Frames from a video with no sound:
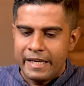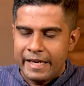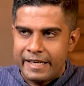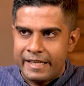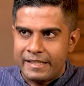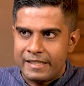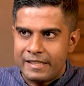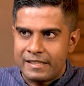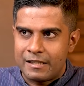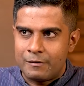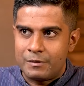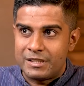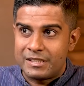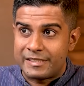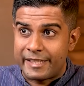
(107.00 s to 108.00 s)
Anything that
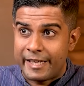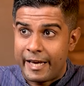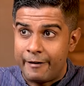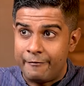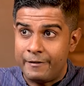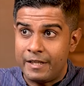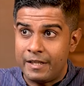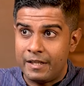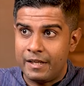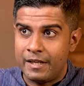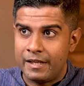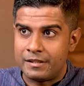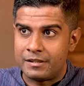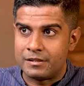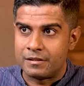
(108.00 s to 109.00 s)
which is heavy in
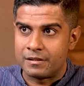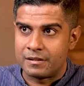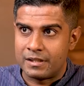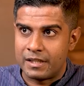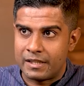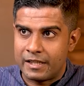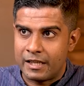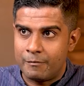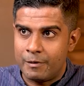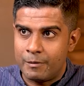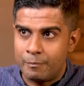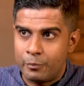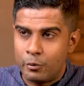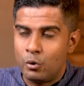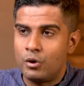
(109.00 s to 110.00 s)
nature that can be
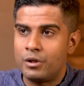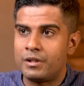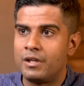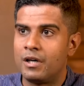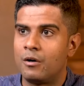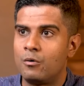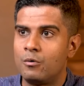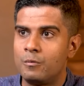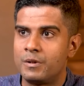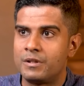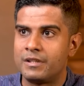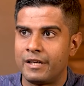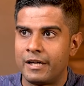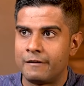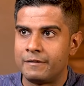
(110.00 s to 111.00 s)
pulled down
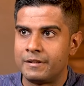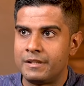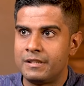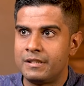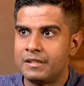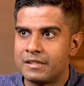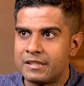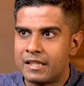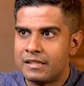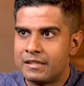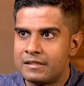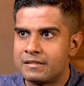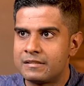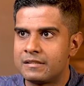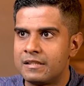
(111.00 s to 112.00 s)
with gravity, that
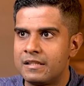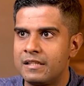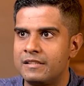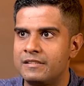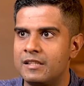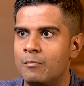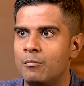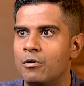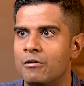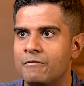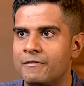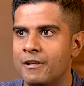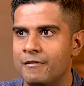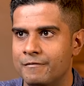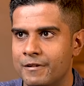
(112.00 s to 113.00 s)
is an example
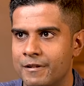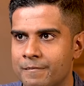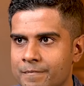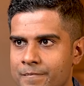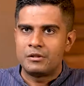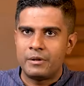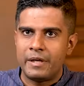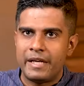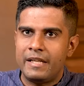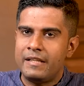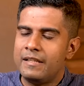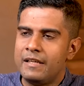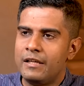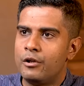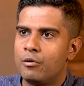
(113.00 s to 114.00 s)
of Kapha. So
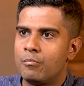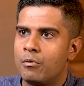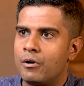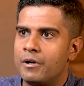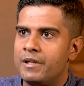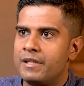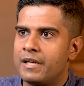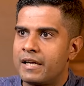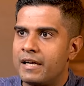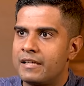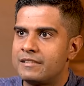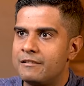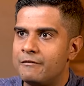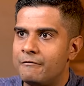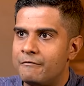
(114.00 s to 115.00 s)
anything in your body that
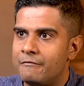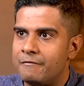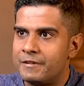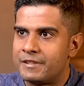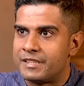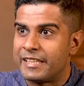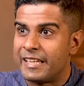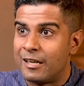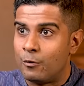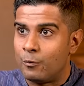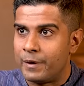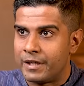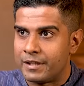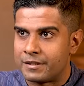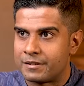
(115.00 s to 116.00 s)
has a physical
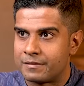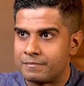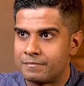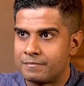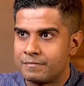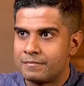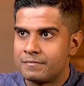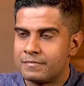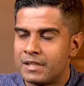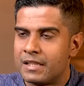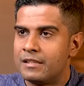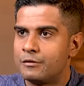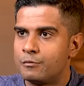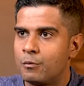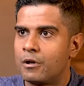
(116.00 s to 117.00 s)
weight,
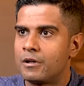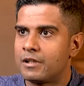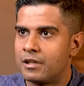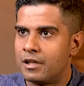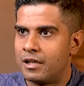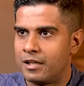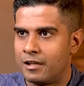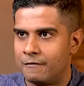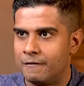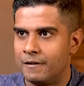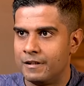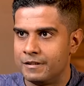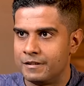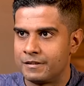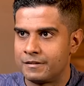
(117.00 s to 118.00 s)
that is what a
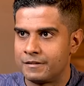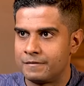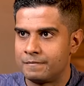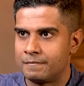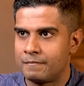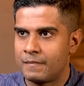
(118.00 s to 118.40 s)
Kapha is.